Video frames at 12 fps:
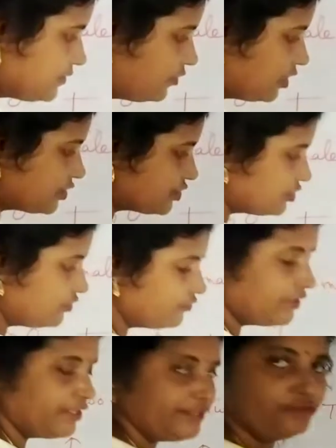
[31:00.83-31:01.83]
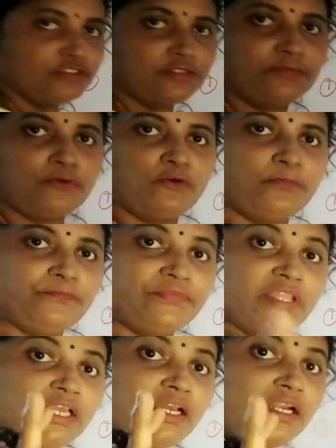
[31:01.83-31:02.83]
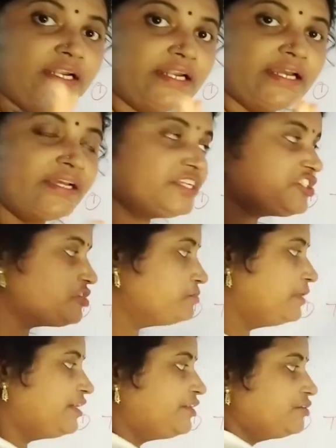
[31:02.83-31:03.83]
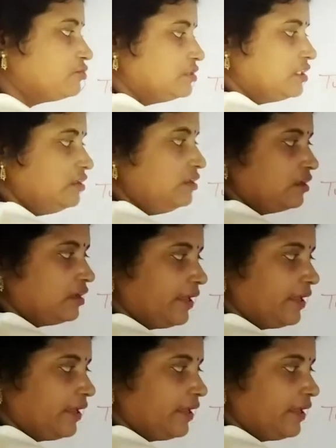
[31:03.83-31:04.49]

is the function of endosperm? Nourishment to the